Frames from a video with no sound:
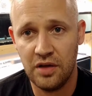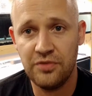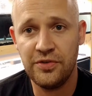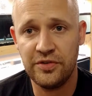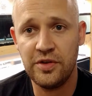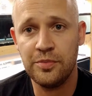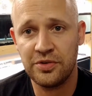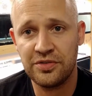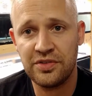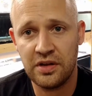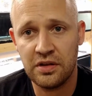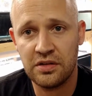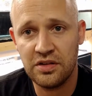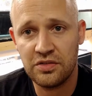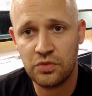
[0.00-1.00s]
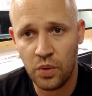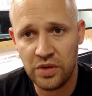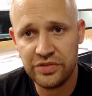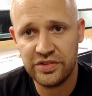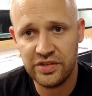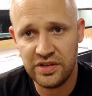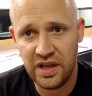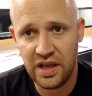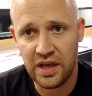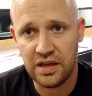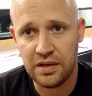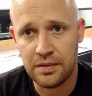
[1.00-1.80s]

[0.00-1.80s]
50% at least once a day,